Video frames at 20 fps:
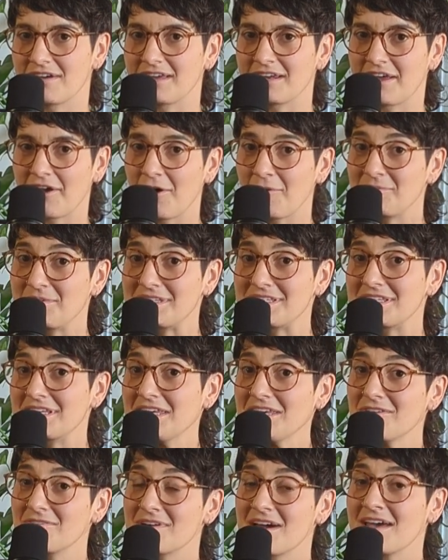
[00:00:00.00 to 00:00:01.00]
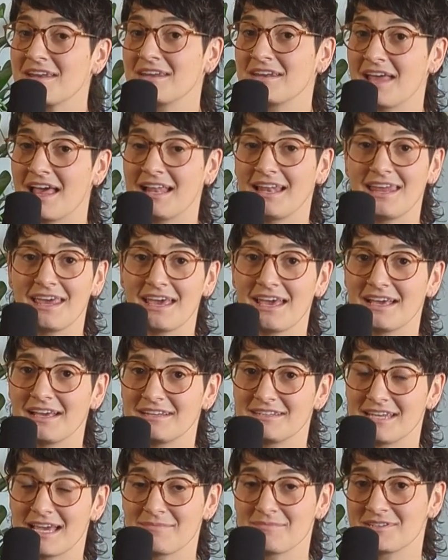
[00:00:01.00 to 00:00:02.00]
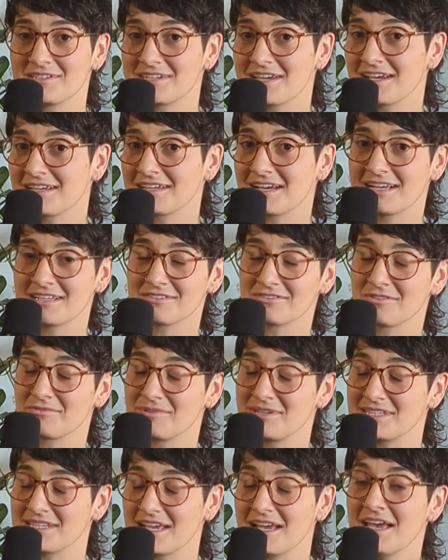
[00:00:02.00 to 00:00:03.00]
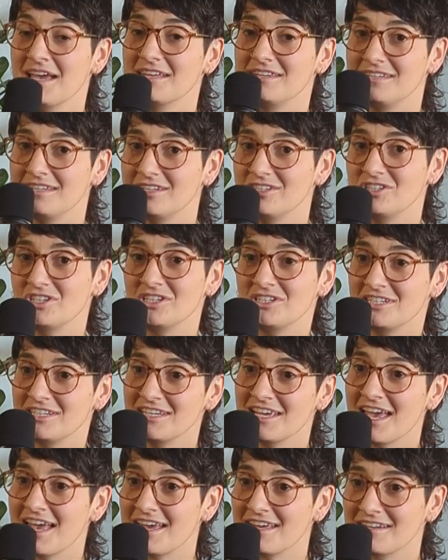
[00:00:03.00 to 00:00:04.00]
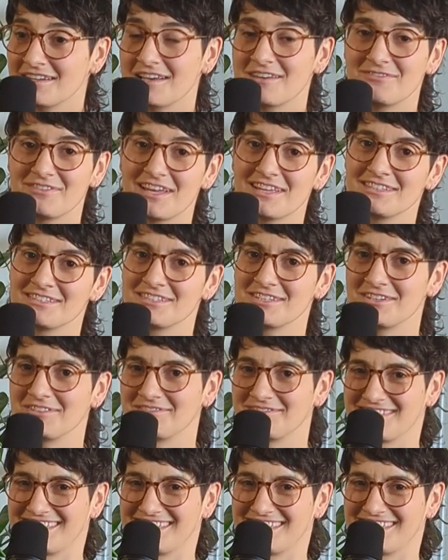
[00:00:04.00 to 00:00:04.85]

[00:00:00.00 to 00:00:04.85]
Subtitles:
And I hope to see you at an LA Damn Good Dyke Nights, or we say DGDN event soon.